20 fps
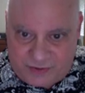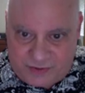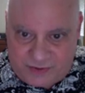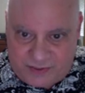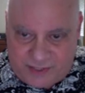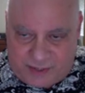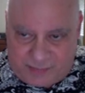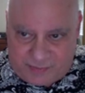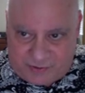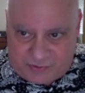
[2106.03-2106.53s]

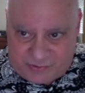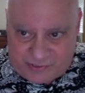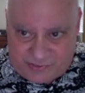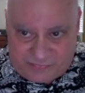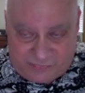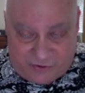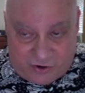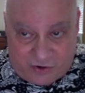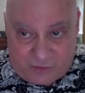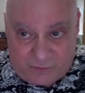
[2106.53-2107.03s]
chemicals
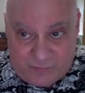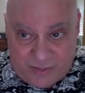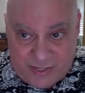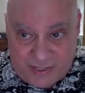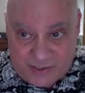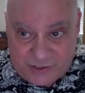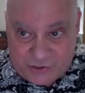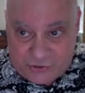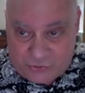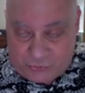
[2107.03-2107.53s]
involved may
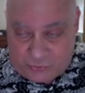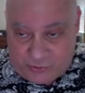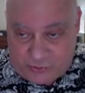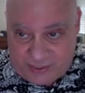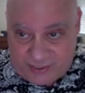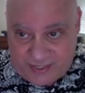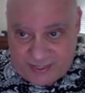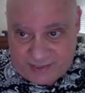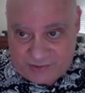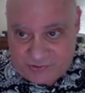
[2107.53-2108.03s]
destroy the
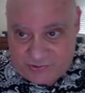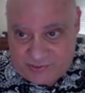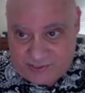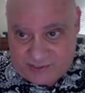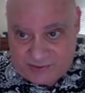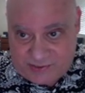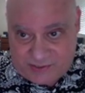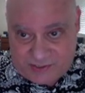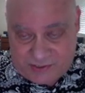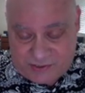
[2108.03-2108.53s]
cancer
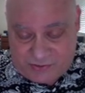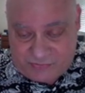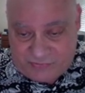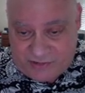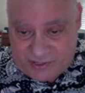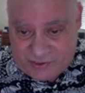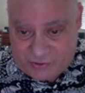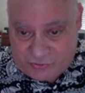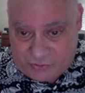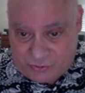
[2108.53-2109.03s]
cells because they're
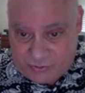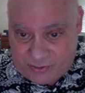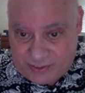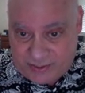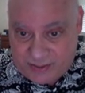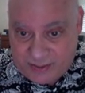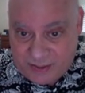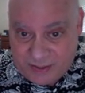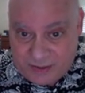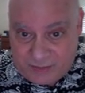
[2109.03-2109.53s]
fast growing,
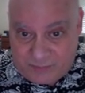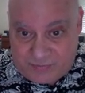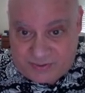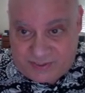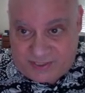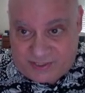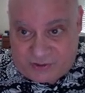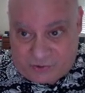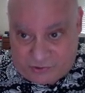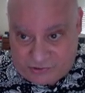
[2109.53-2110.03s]
but
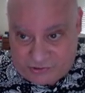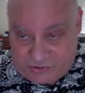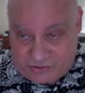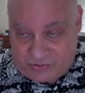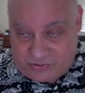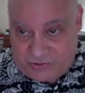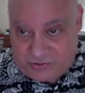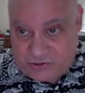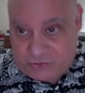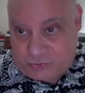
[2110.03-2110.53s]
they also
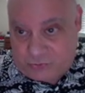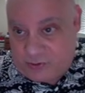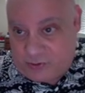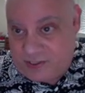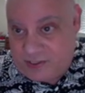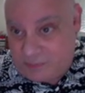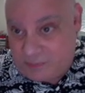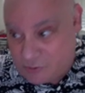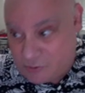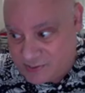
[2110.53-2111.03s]
destroy the
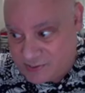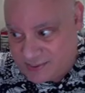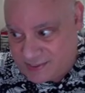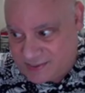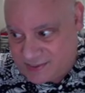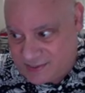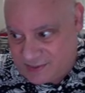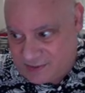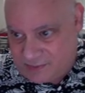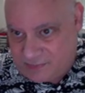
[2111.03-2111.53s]
immune
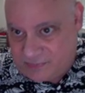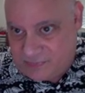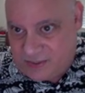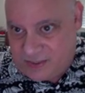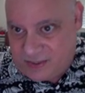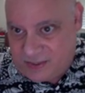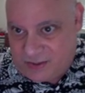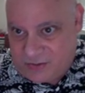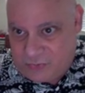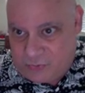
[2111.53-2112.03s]
system,
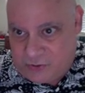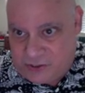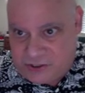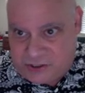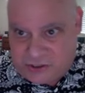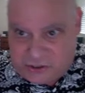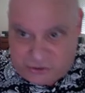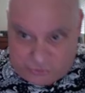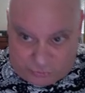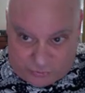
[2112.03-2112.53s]
which
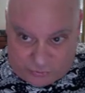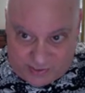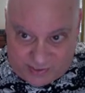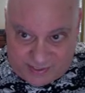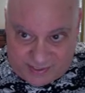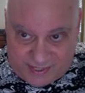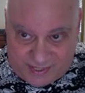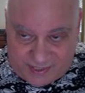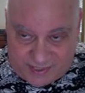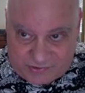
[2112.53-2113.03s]
destroys the
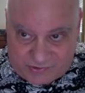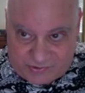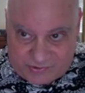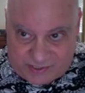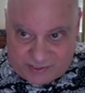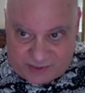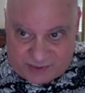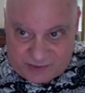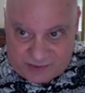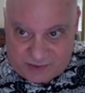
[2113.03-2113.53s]
cancer
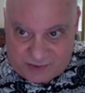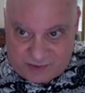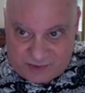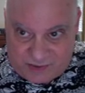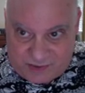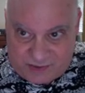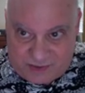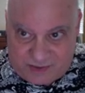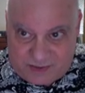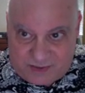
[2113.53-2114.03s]
cells.
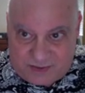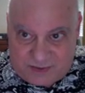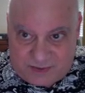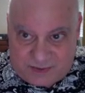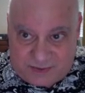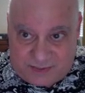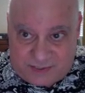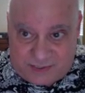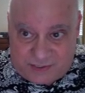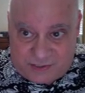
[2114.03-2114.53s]

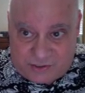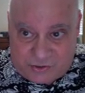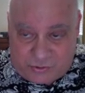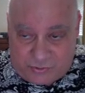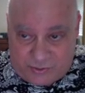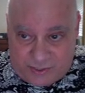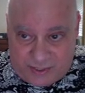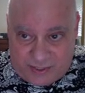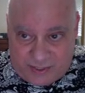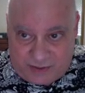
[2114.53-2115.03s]
And so
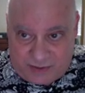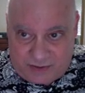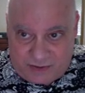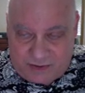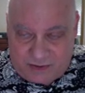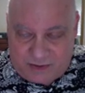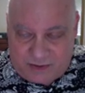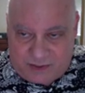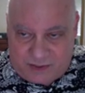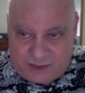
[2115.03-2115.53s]
they
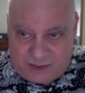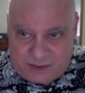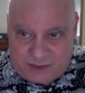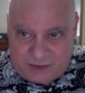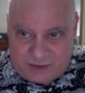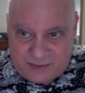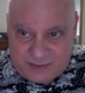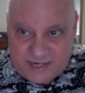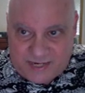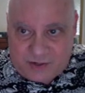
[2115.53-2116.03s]

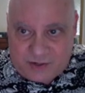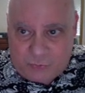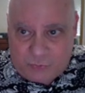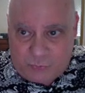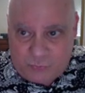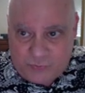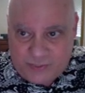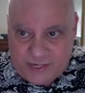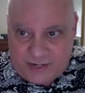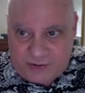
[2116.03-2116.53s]
take
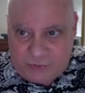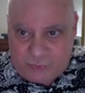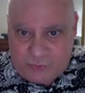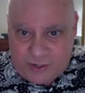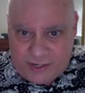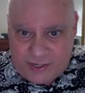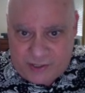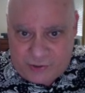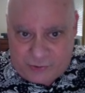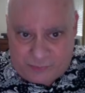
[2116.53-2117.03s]
away
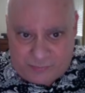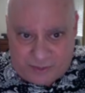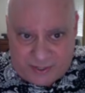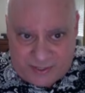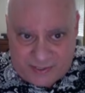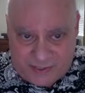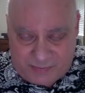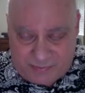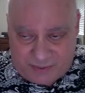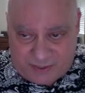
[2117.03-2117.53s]
your
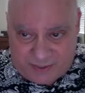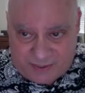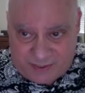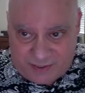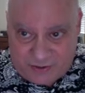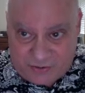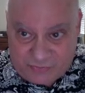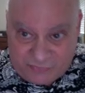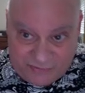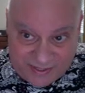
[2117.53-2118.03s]
body's ability to
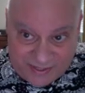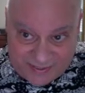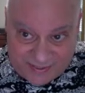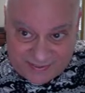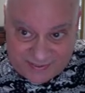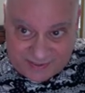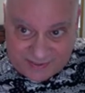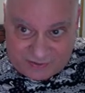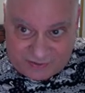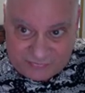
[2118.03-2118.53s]
defend
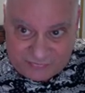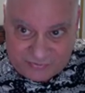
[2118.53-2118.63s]
itself